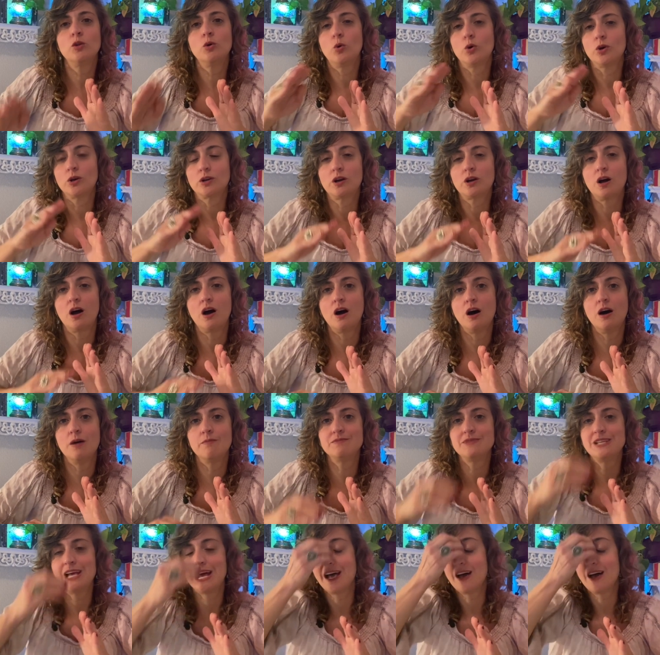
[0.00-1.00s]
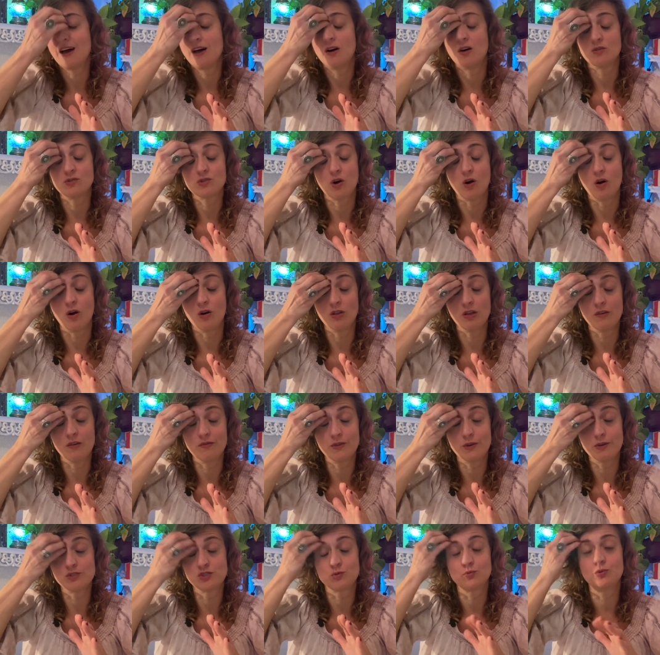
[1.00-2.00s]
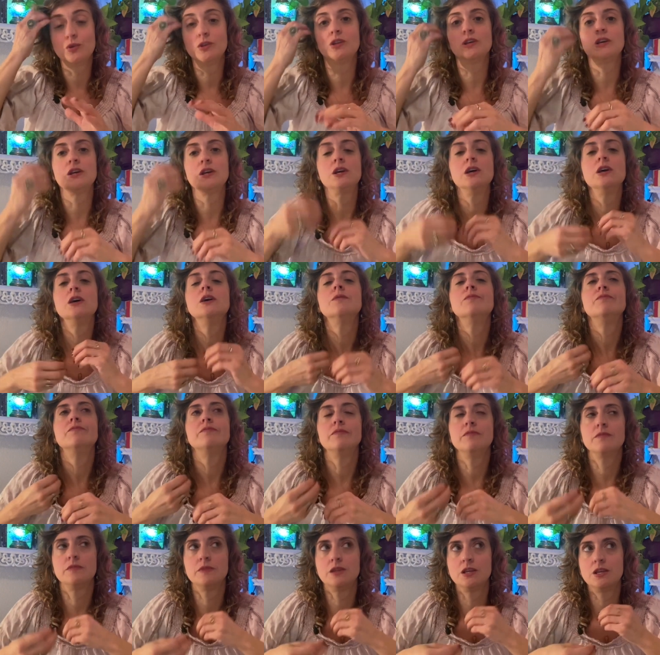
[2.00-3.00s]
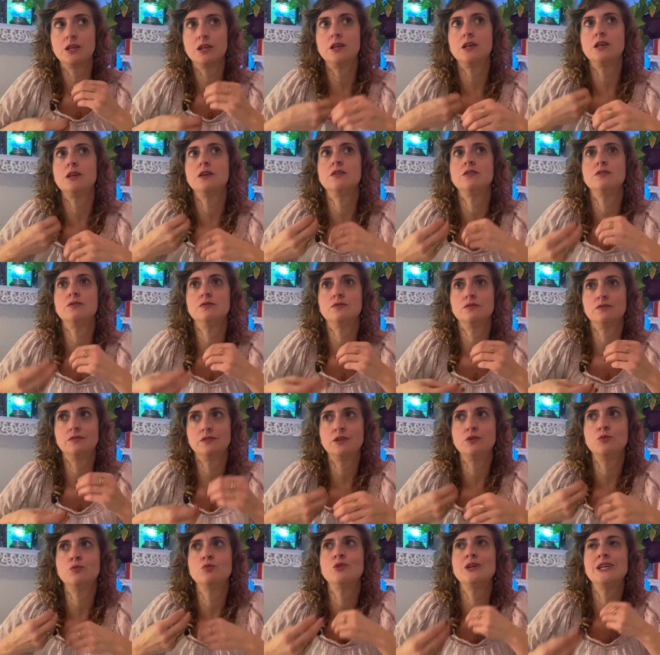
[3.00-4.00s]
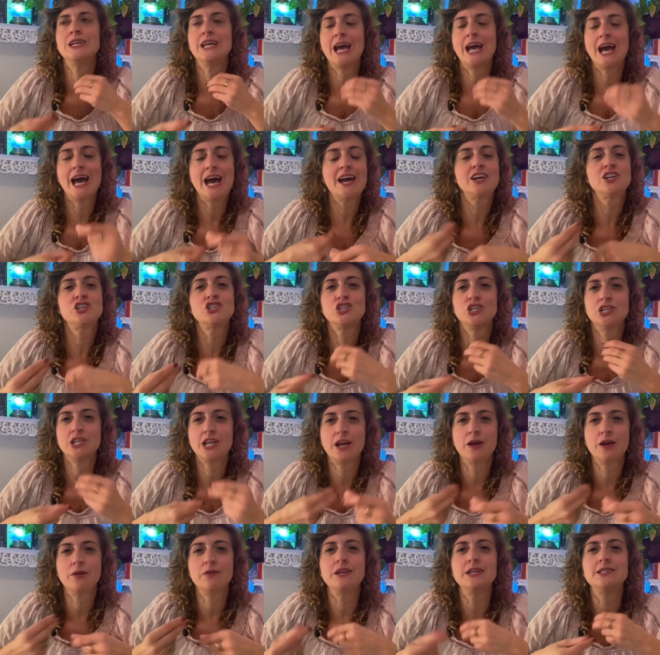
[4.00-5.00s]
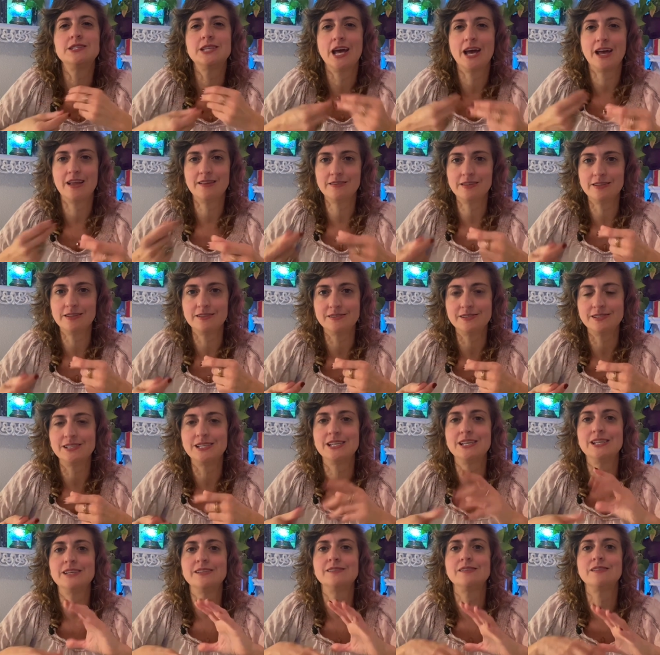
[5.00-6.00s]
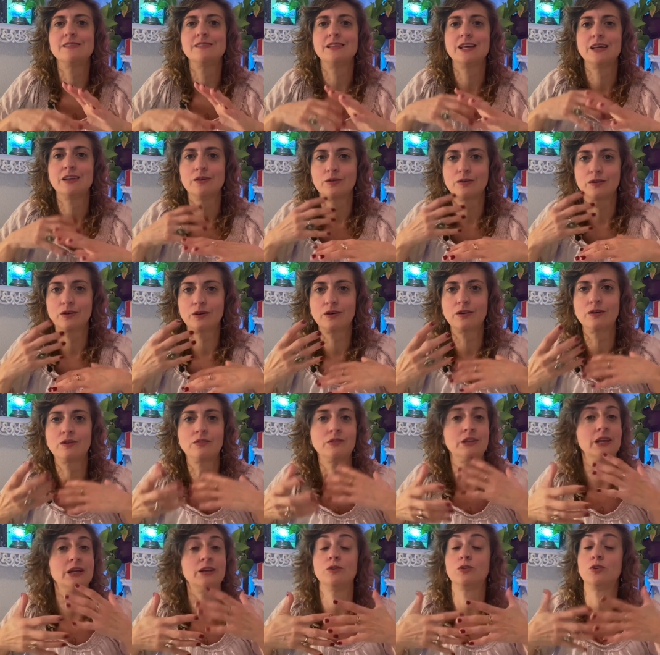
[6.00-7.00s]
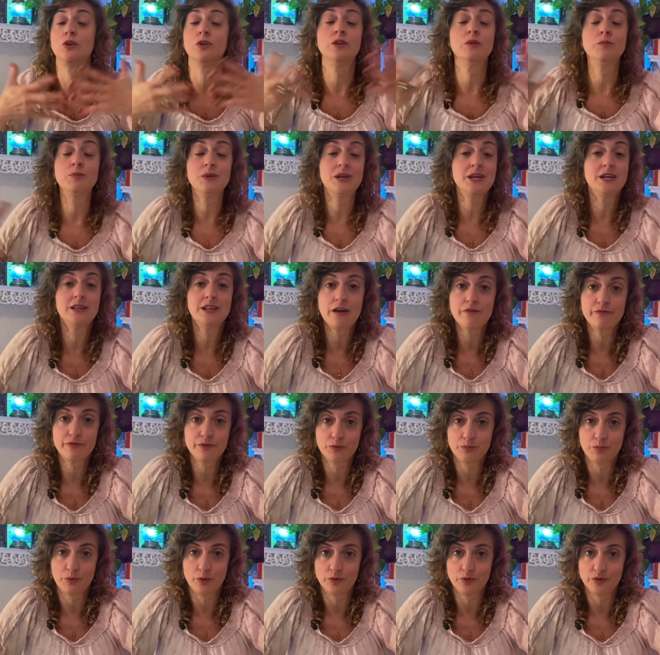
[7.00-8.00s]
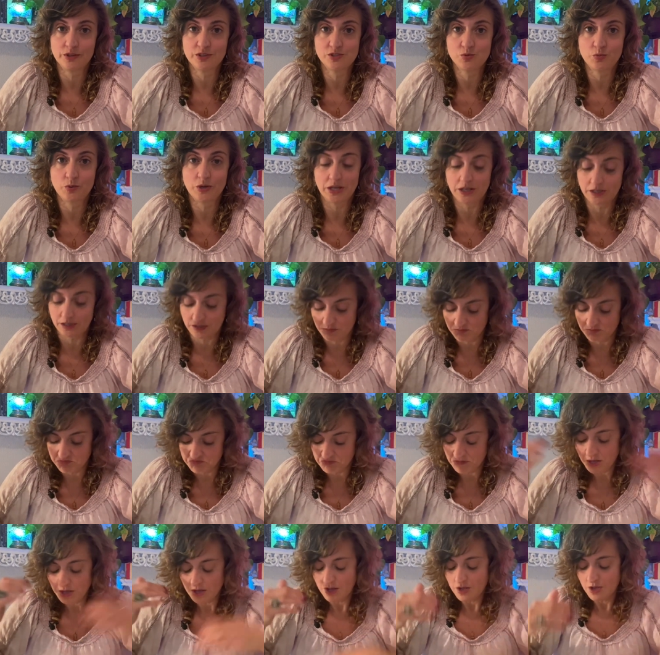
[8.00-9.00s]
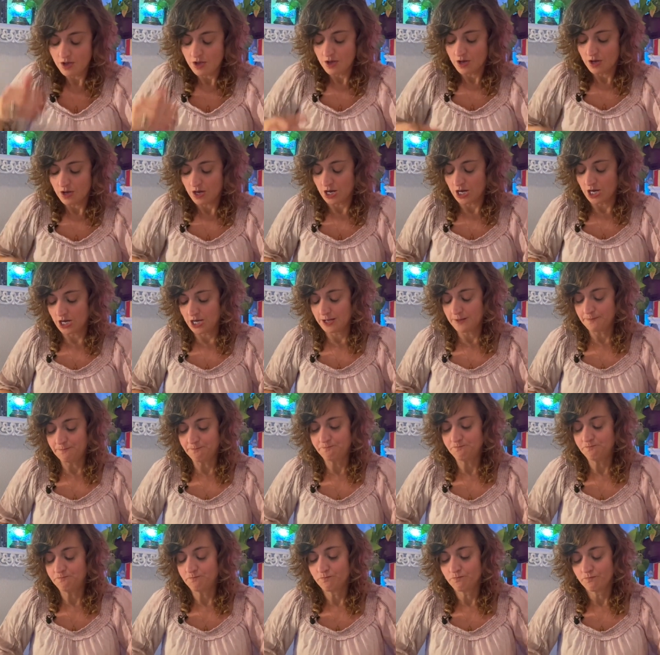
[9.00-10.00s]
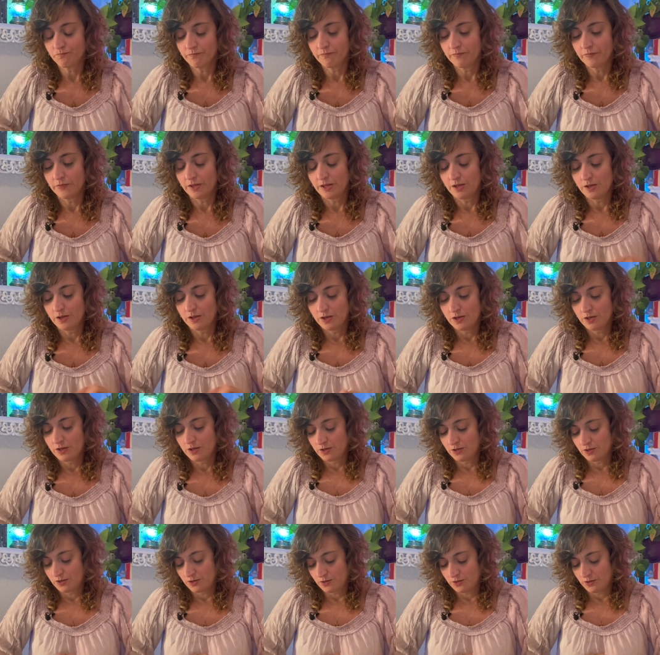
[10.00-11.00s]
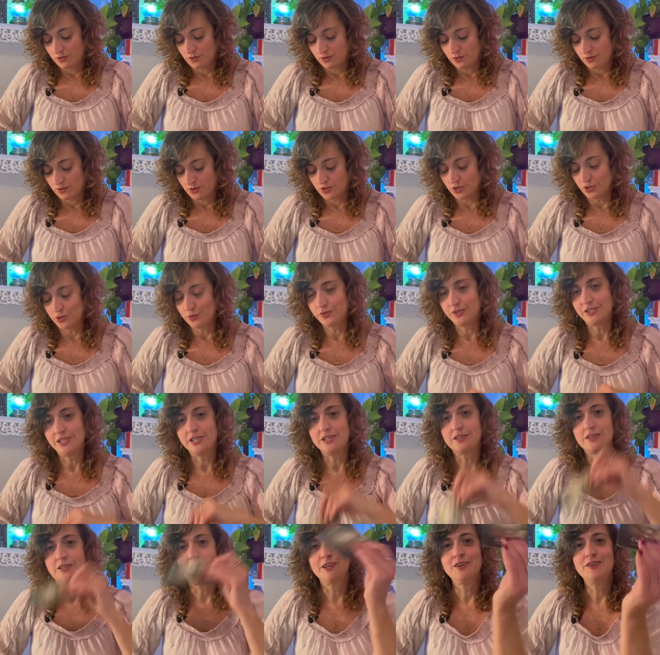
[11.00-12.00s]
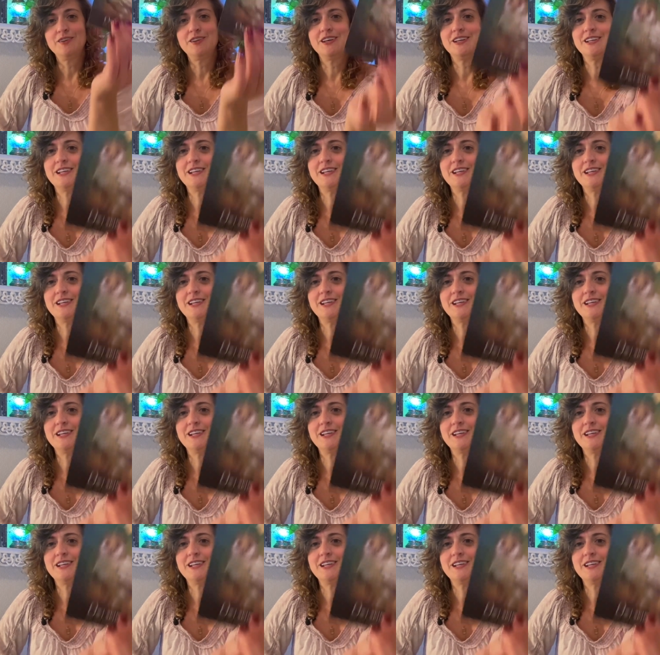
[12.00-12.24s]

or calm down all of those really reactionary tendencies that are that are going to be inevitable this week. Um, you see clearly